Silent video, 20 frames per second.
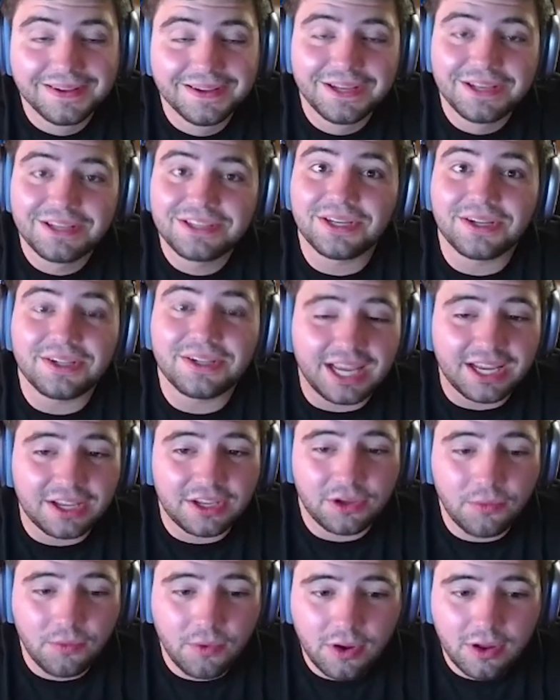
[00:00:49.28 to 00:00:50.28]
So thank
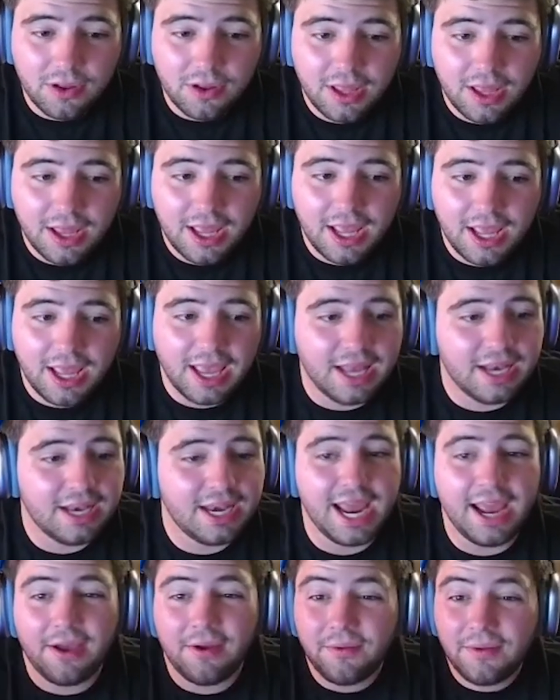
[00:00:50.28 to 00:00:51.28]
you all. And
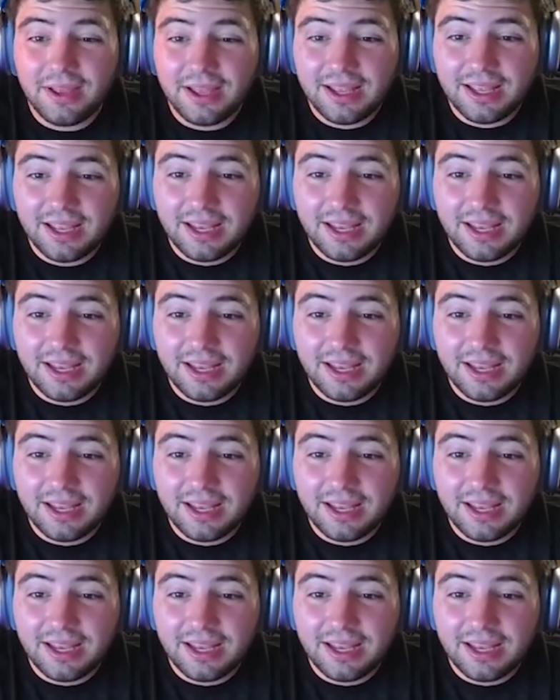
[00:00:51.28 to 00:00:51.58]
now